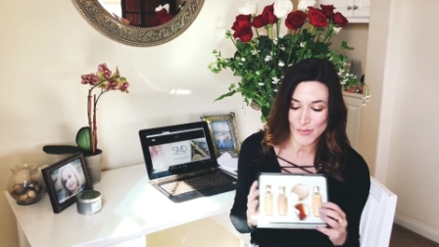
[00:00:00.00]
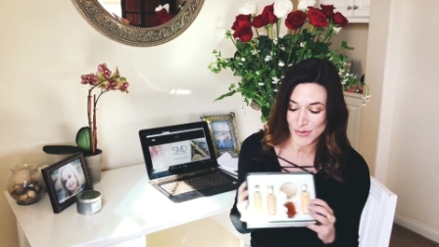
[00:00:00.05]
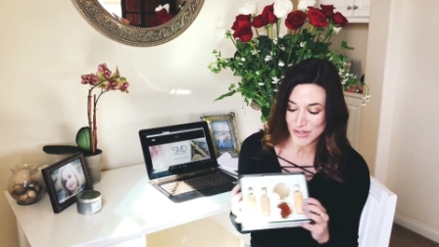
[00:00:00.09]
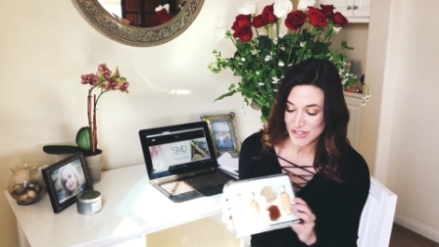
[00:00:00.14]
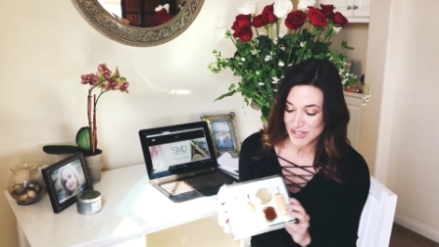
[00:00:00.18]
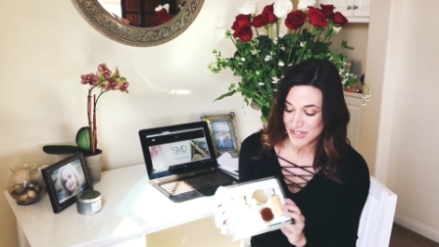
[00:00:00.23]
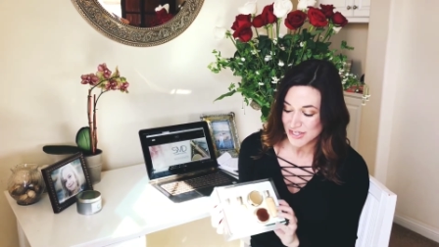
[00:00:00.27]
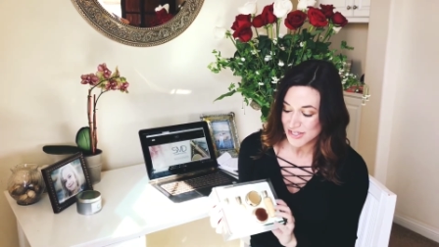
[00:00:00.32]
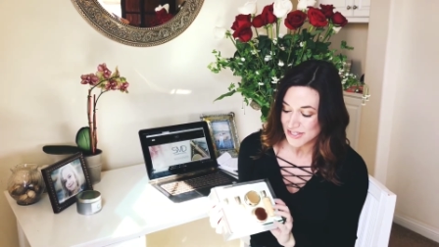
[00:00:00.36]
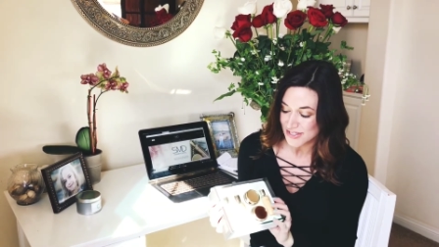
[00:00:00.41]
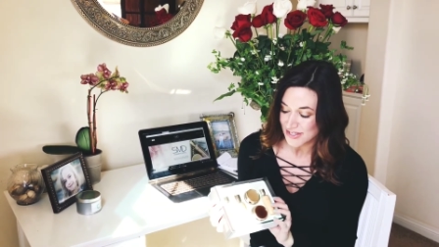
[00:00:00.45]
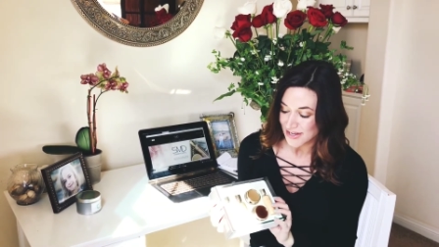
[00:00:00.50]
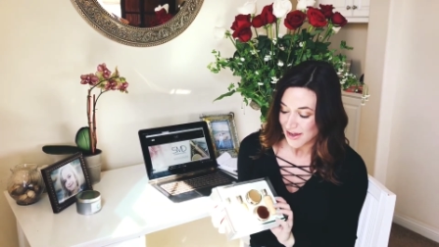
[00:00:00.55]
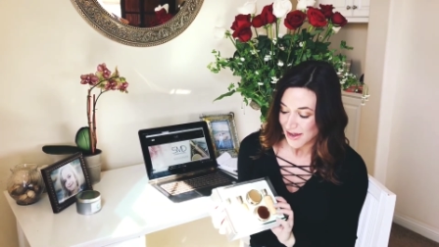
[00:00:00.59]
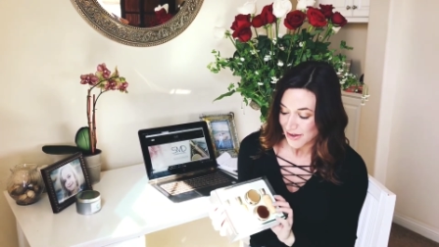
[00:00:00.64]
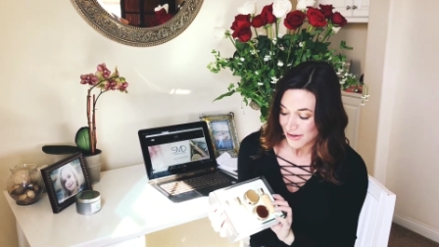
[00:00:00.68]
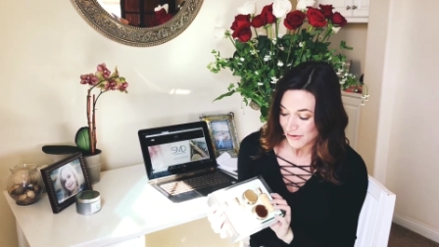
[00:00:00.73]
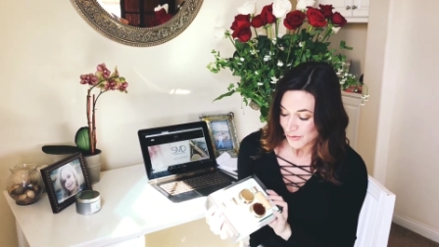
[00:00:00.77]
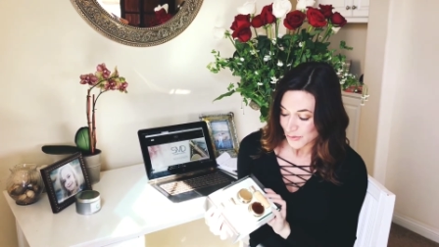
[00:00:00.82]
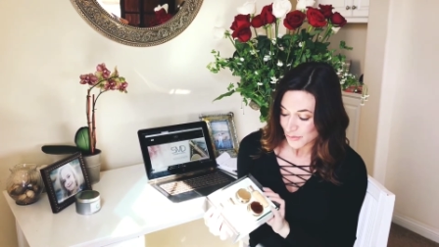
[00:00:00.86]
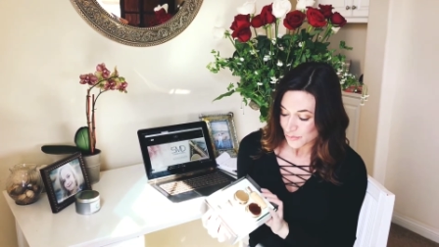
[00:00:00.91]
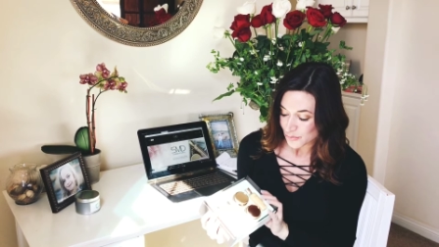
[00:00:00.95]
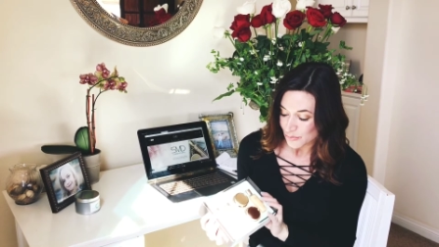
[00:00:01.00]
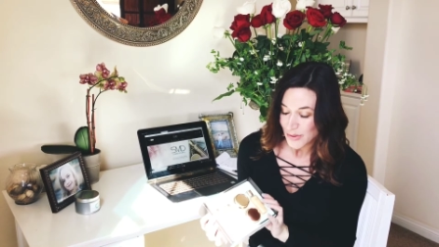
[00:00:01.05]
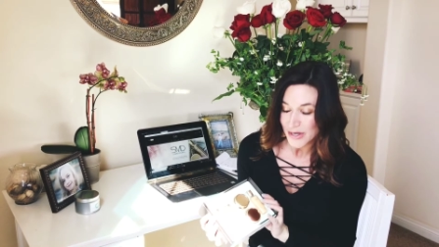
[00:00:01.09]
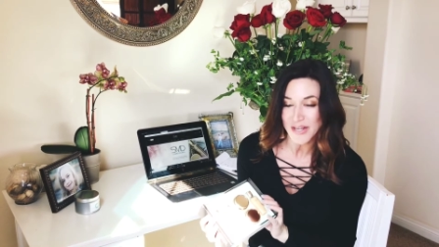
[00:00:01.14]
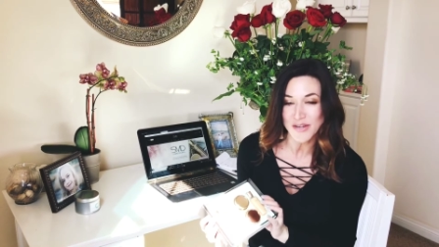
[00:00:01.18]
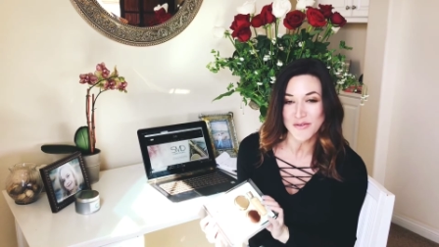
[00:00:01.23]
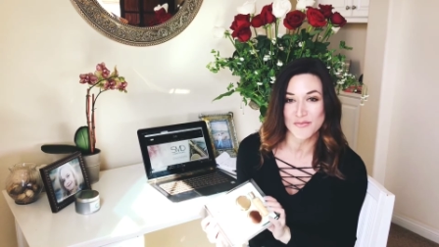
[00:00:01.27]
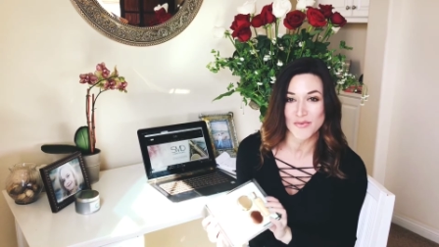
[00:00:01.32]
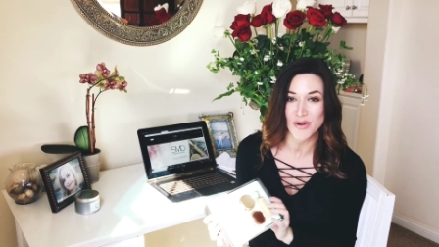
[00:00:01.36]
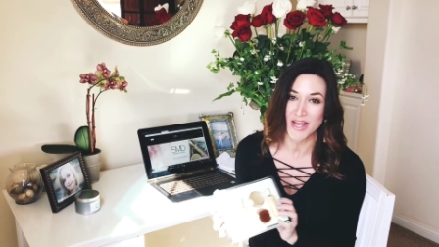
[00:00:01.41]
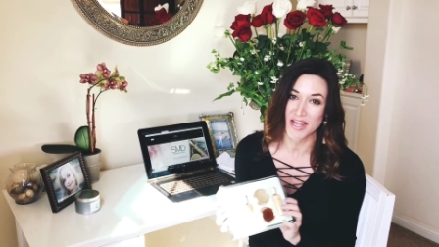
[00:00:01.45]
which is a
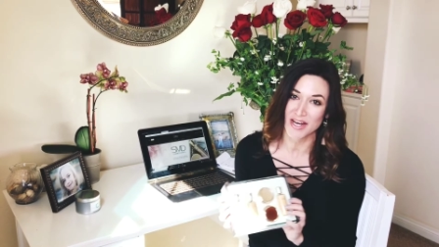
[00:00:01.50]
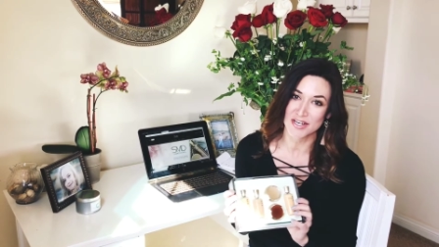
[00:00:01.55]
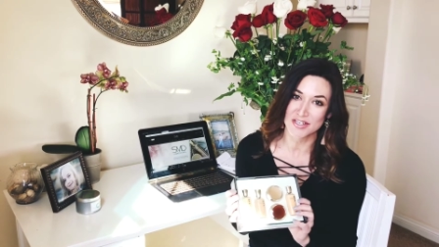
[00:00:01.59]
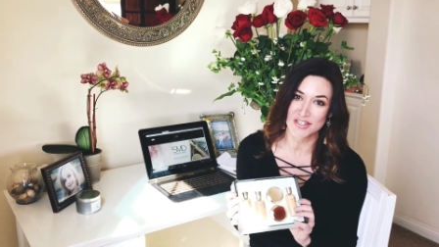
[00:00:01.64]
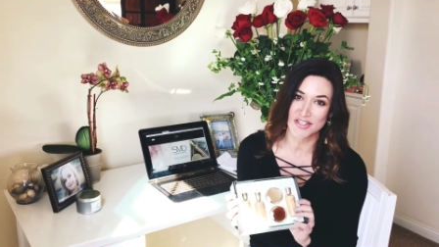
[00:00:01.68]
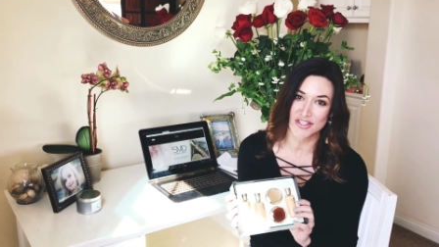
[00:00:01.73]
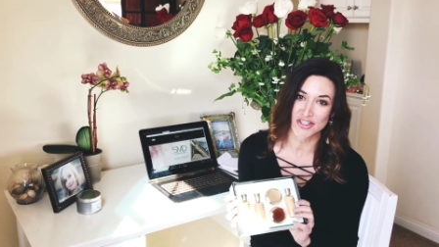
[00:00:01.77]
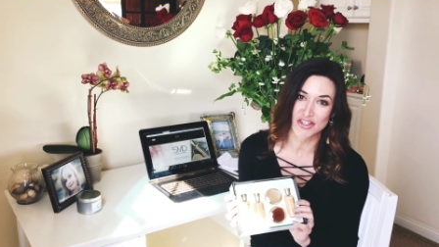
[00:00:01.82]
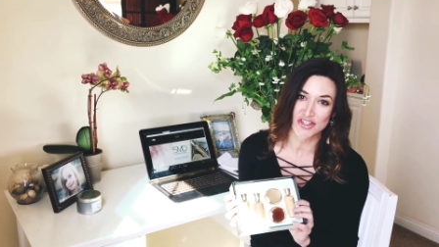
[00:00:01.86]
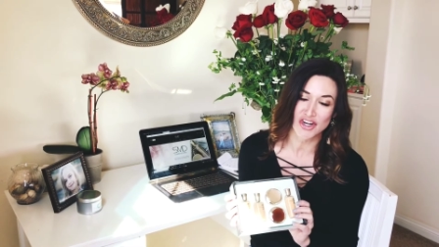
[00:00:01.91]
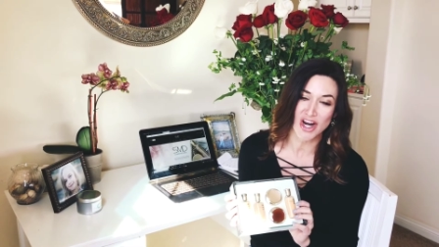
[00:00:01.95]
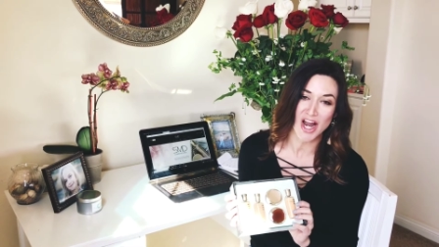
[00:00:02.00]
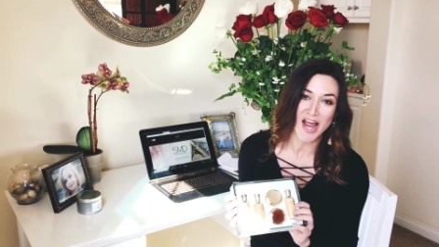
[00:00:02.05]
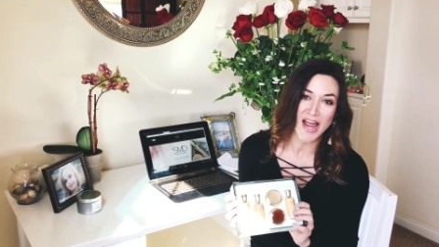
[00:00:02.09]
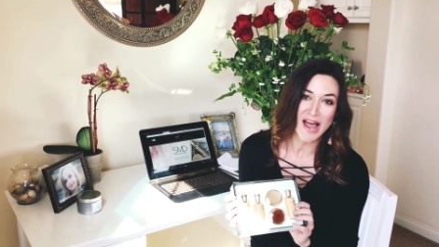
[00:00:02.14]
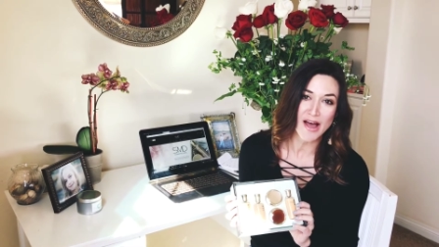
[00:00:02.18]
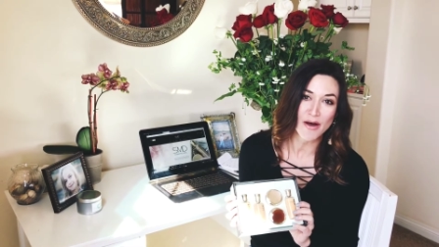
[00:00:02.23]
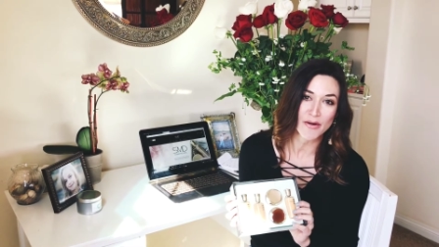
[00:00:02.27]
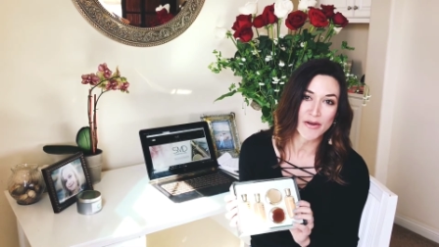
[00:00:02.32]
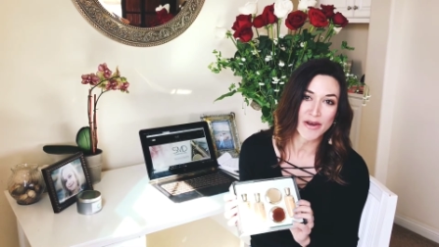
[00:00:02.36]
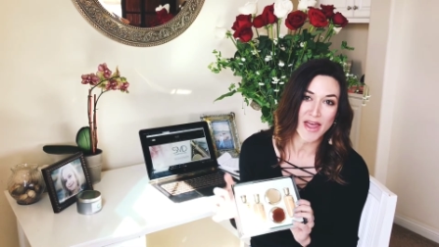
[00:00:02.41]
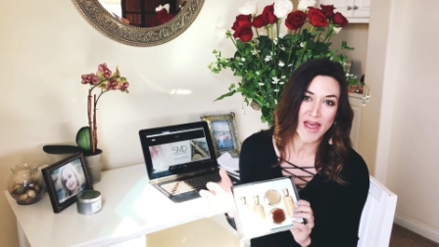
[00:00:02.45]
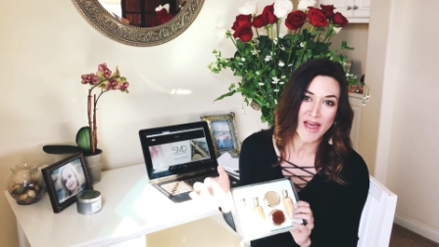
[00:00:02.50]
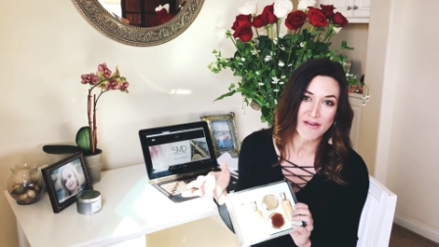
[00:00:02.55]
great way to just try out